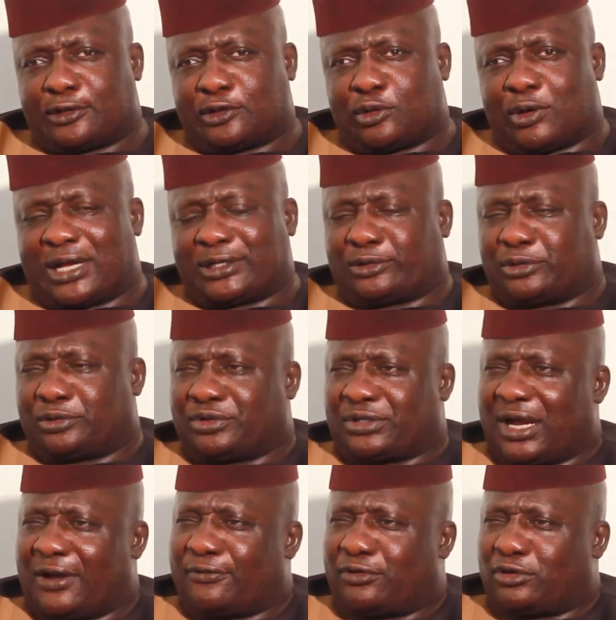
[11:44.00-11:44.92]
you had to
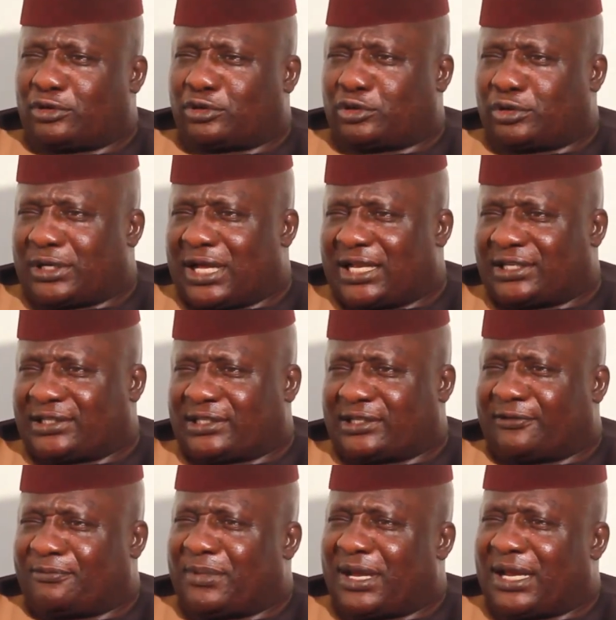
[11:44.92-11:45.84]
travel to
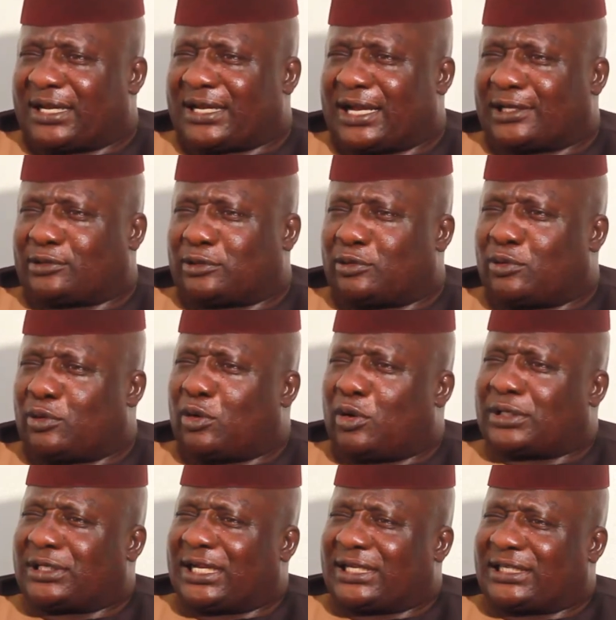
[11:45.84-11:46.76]
United America to
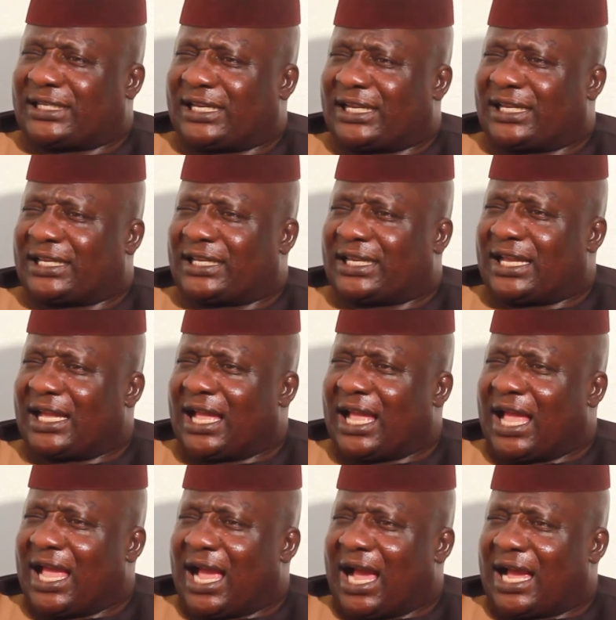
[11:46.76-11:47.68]
go undertake
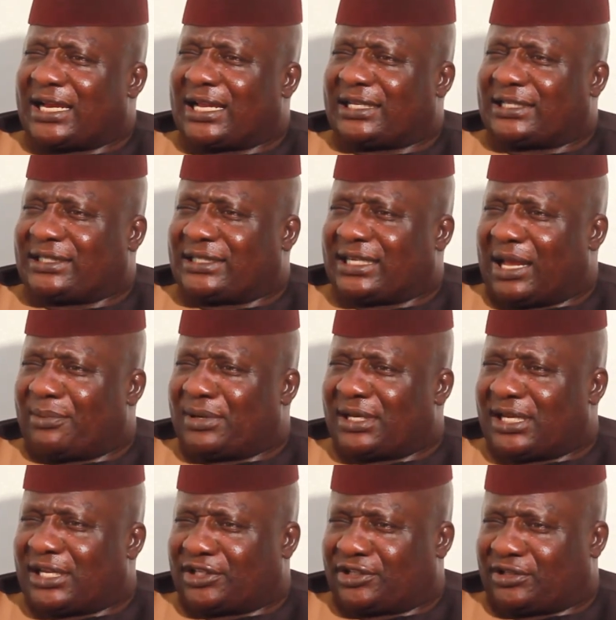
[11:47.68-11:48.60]
an
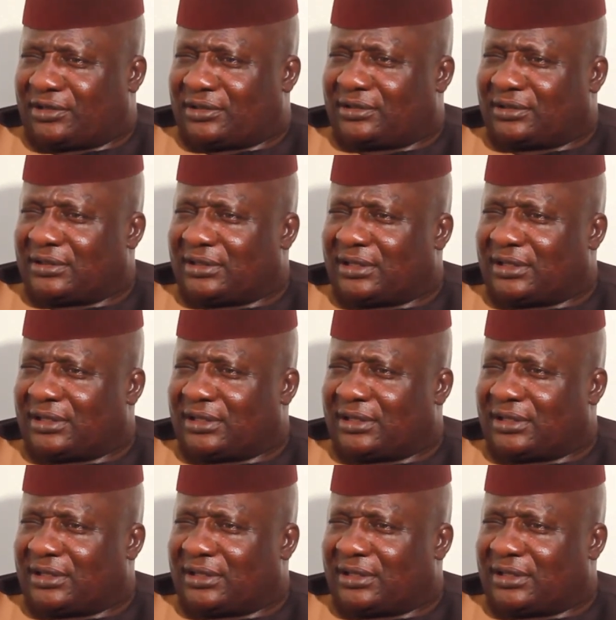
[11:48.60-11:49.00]
examination.